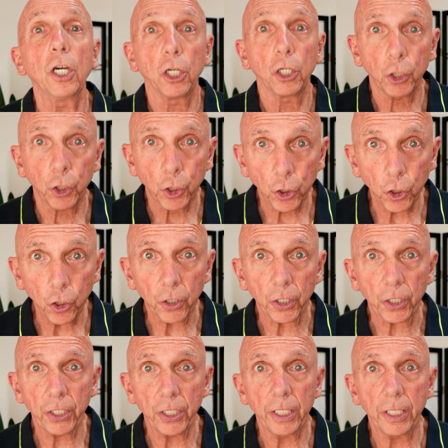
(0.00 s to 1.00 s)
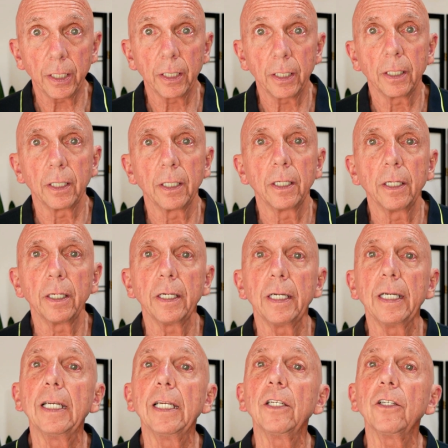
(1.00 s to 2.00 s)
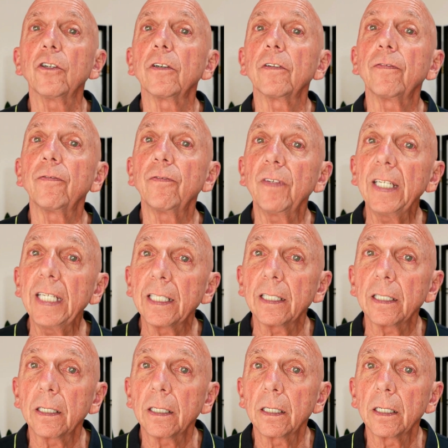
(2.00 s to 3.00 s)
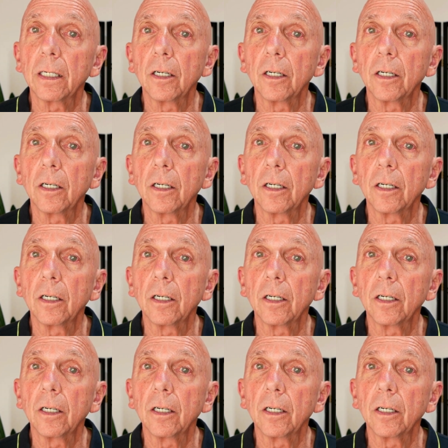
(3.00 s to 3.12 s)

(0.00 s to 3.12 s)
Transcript: should interfere